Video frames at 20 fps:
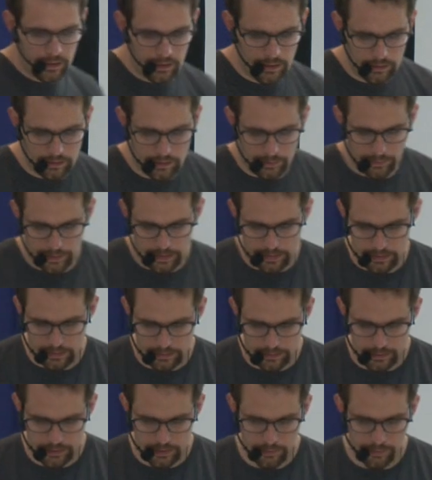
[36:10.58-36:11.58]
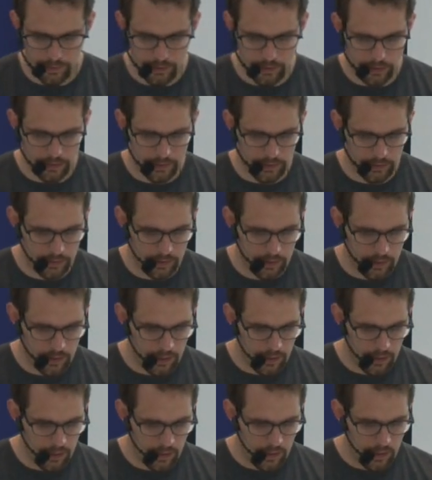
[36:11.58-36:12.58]
independent distribution.
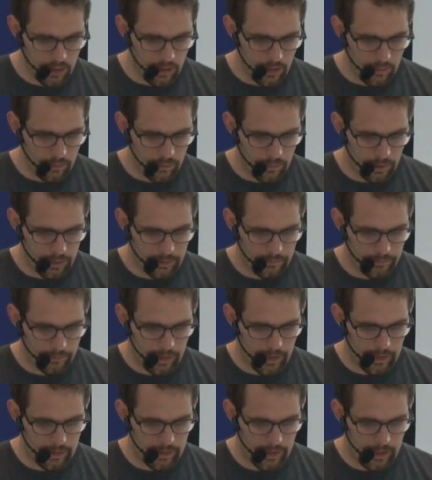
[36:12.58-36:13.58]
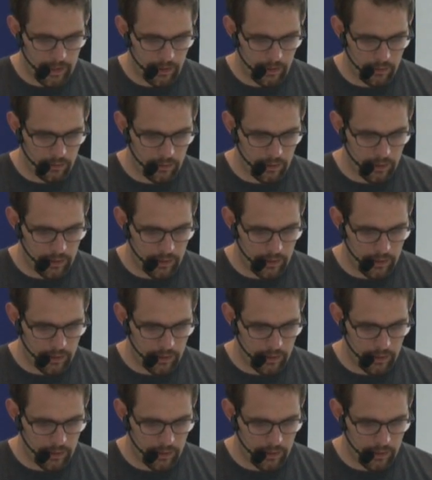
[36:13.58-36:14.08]
But if I now